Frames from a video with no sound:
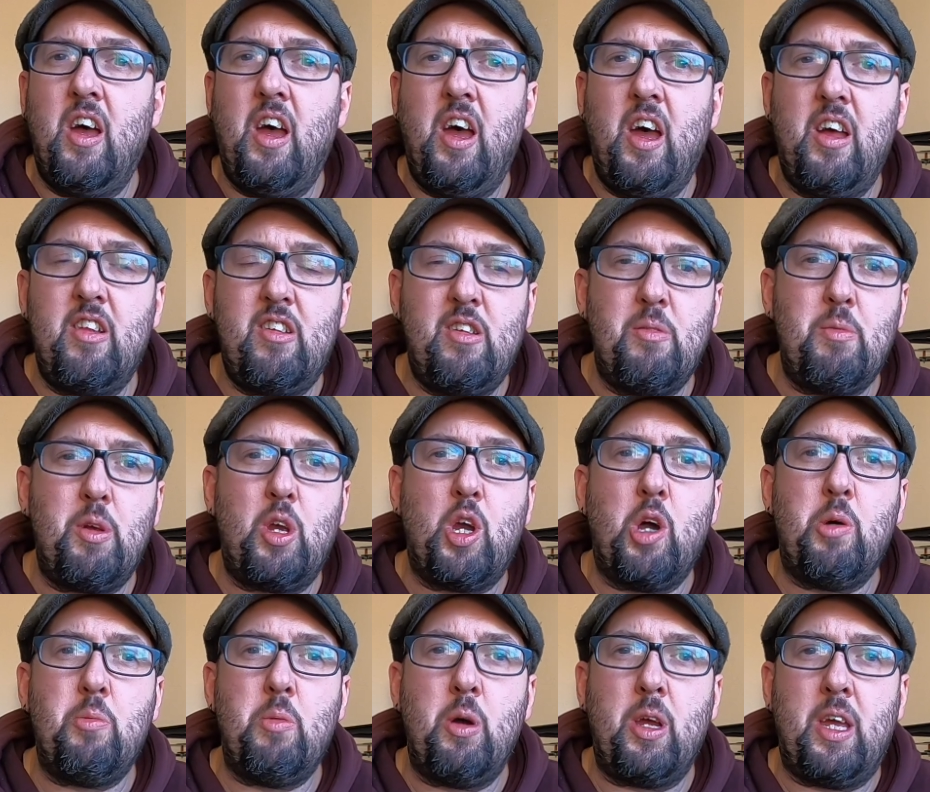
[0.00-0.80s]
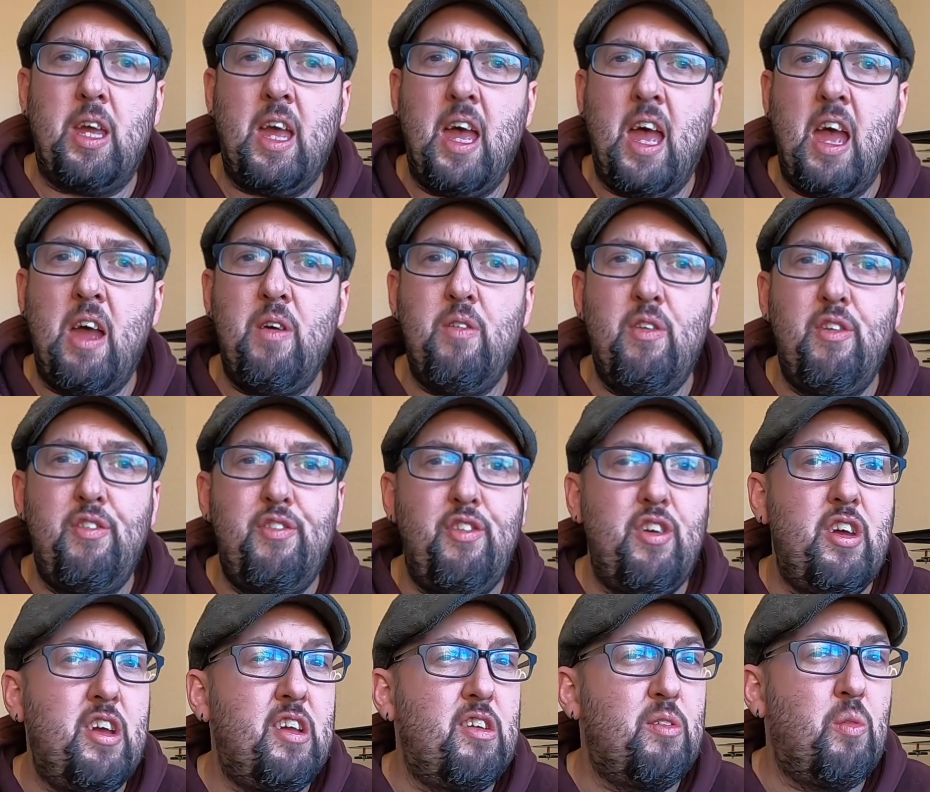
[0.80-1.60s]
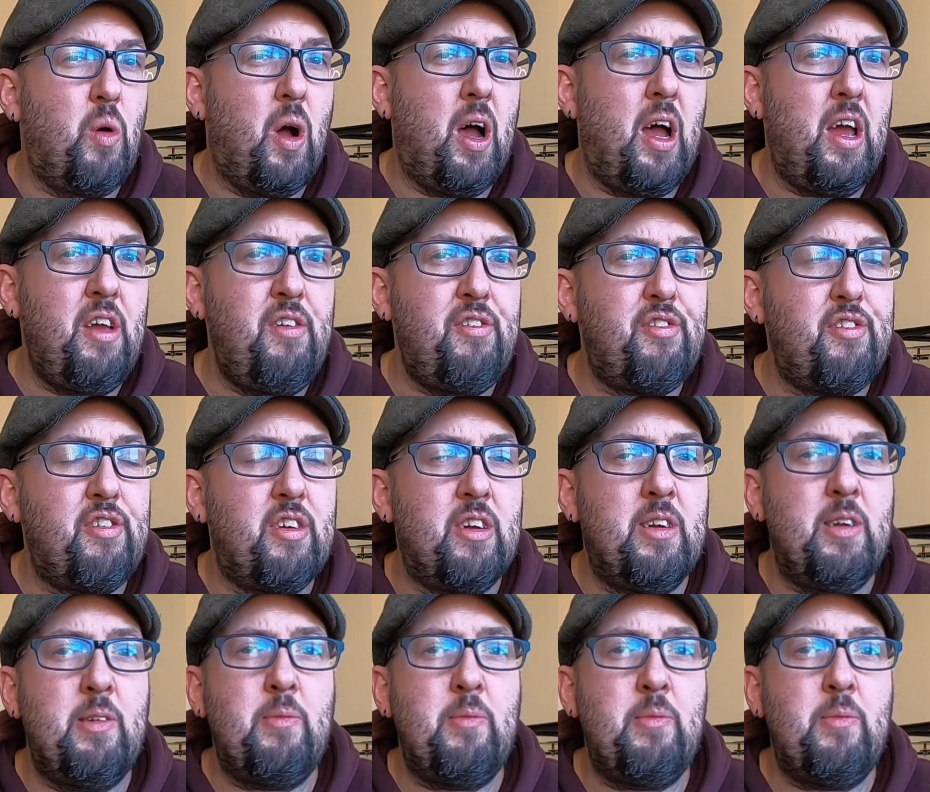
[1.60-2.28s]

to become a carer for his wife,